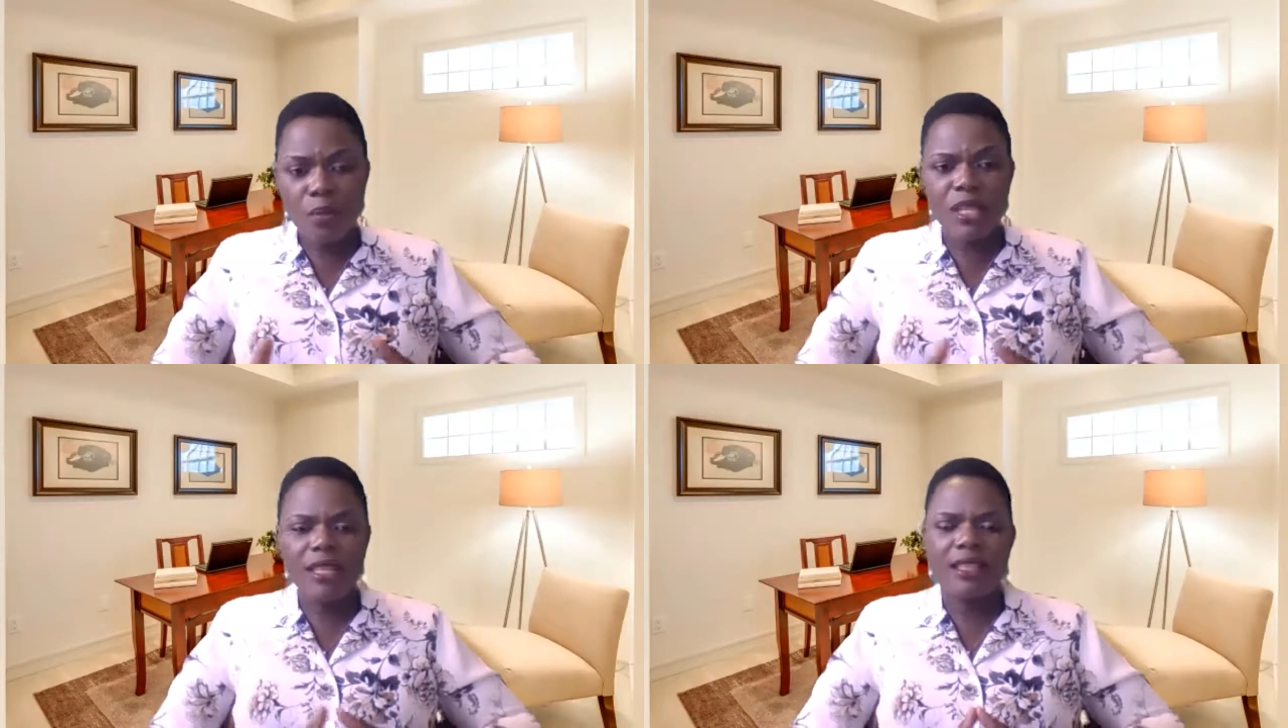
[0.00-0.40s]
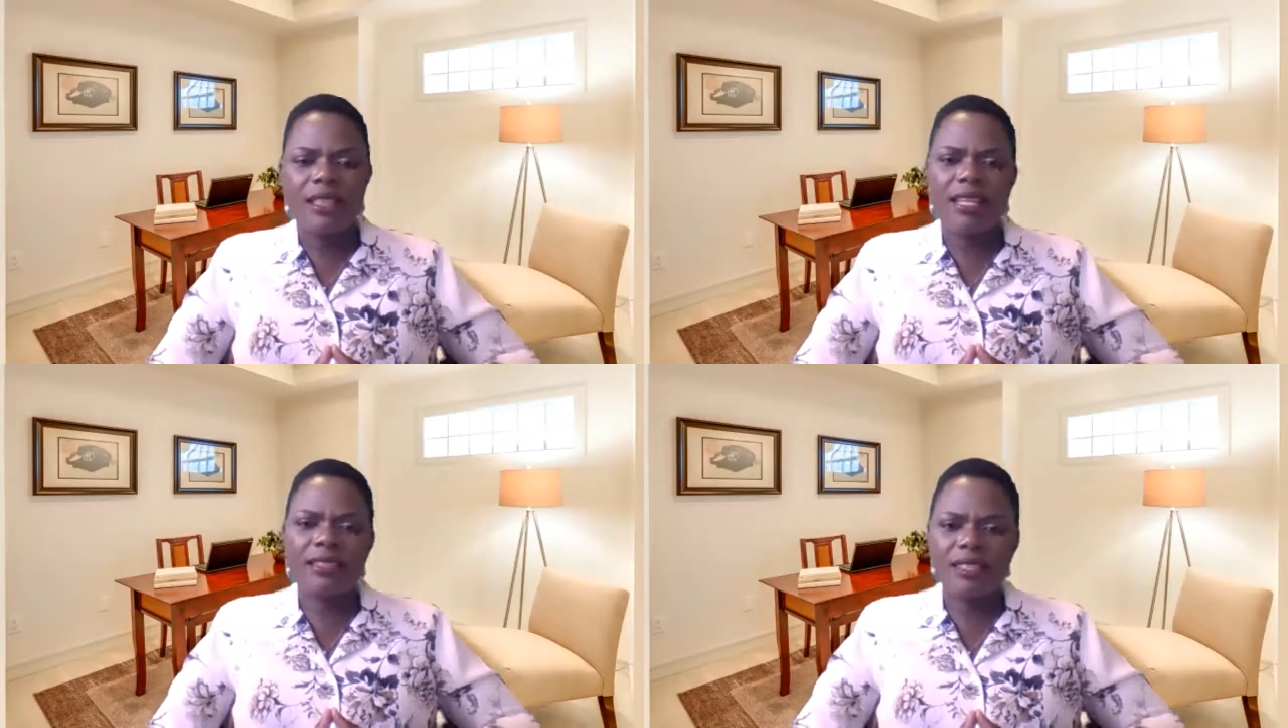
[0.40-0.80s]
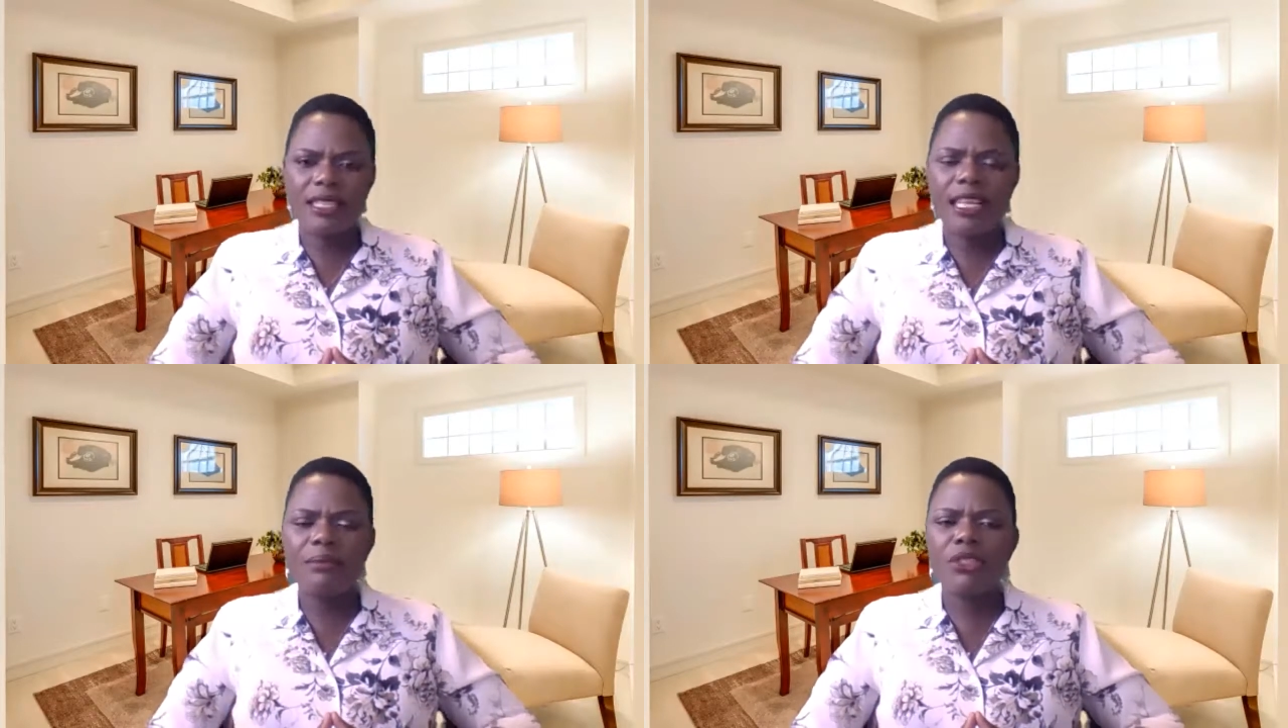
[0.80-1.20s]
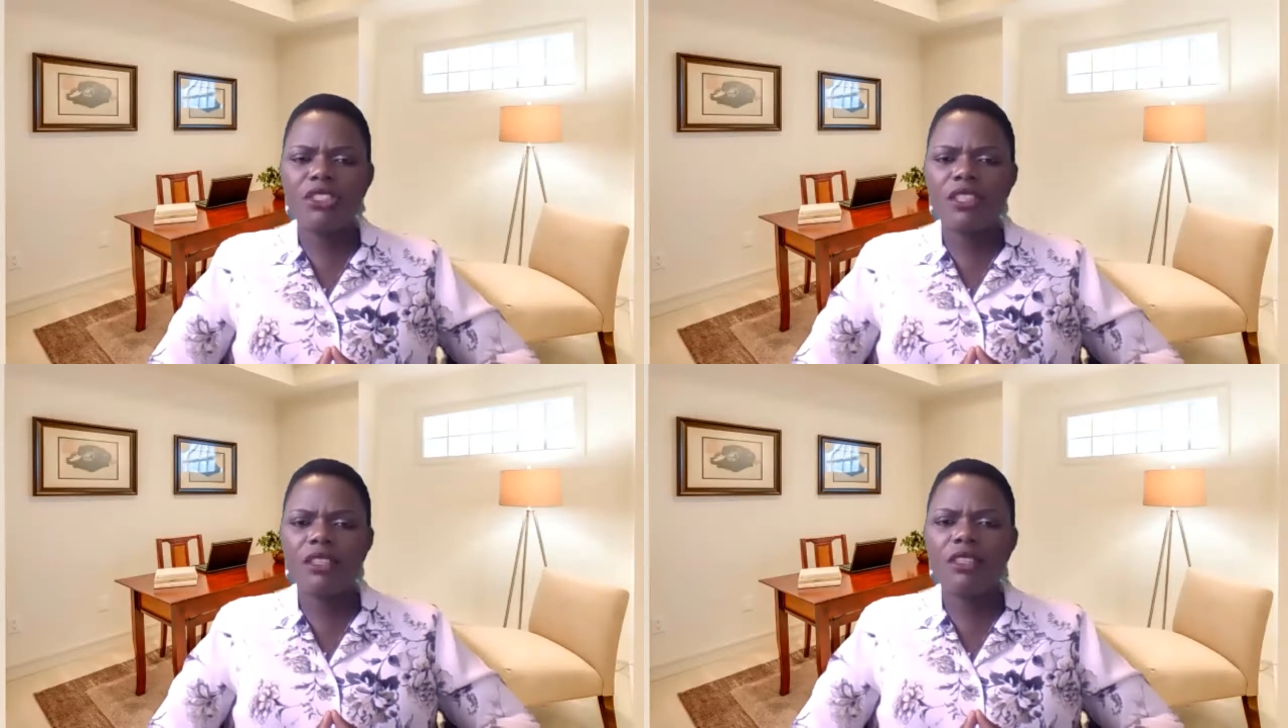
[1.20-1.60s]
Toby, that's the
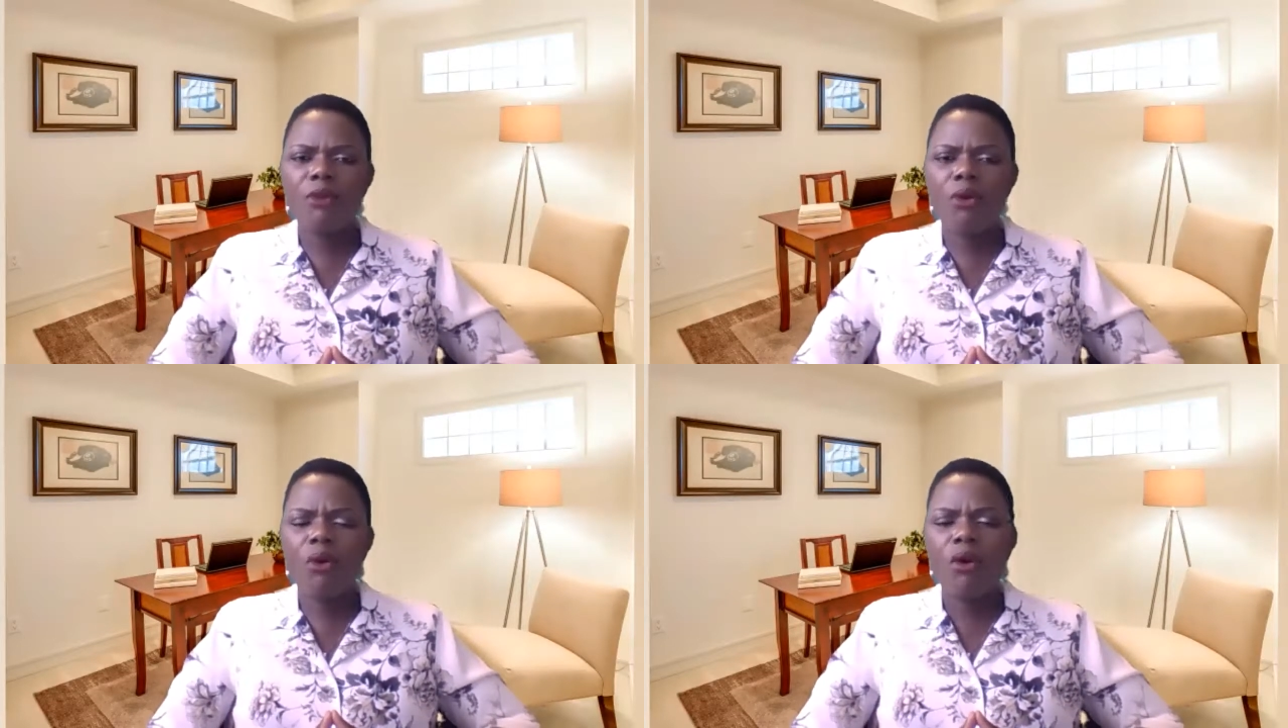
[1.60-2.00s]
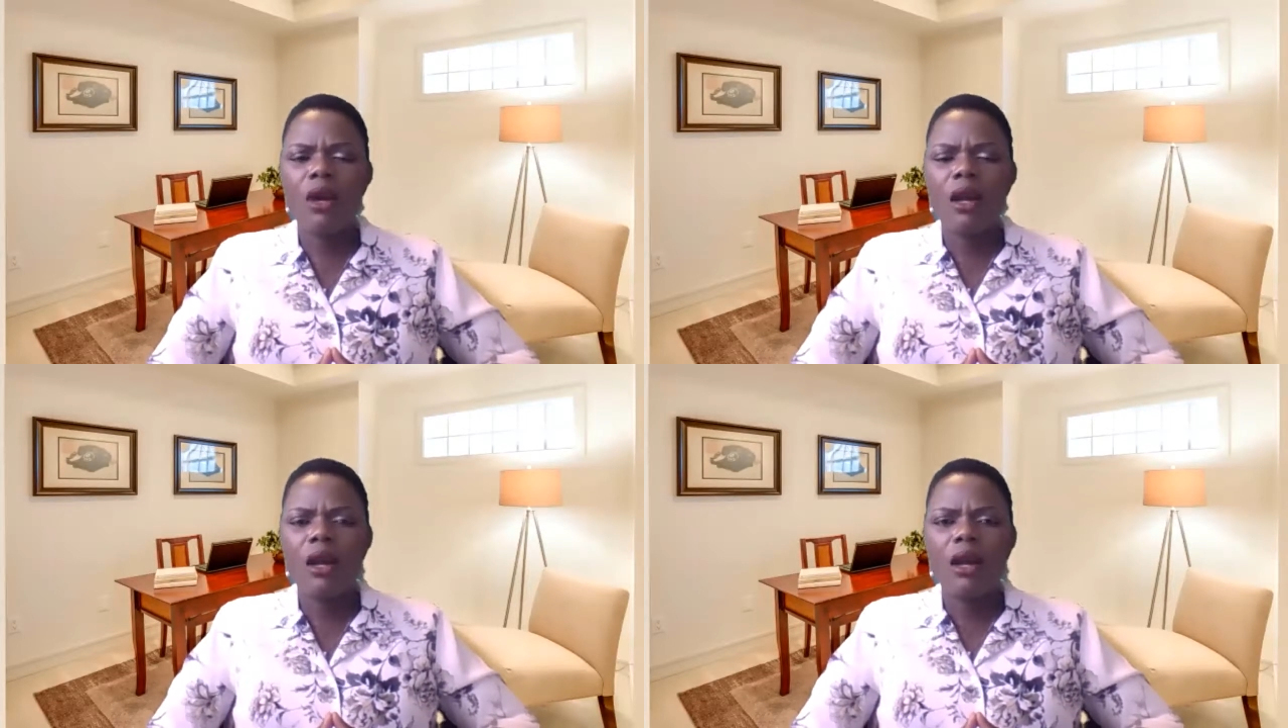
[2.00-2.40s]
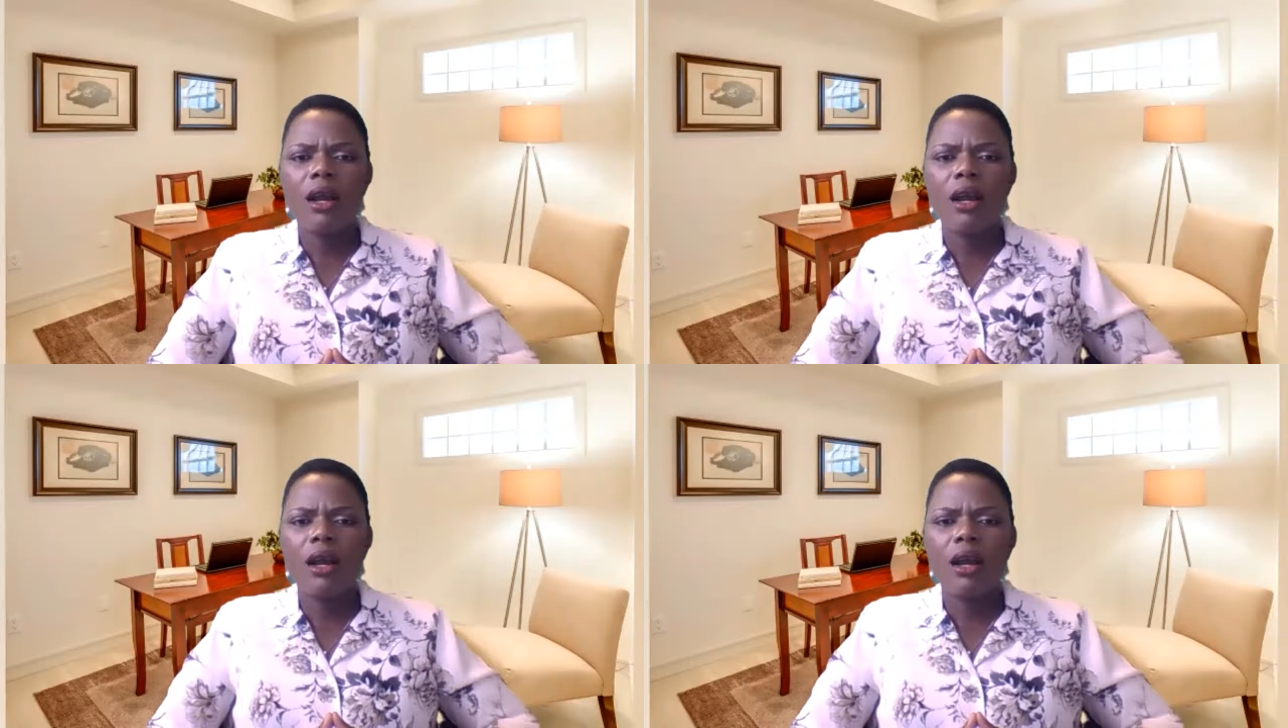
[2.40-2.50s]
name to search for.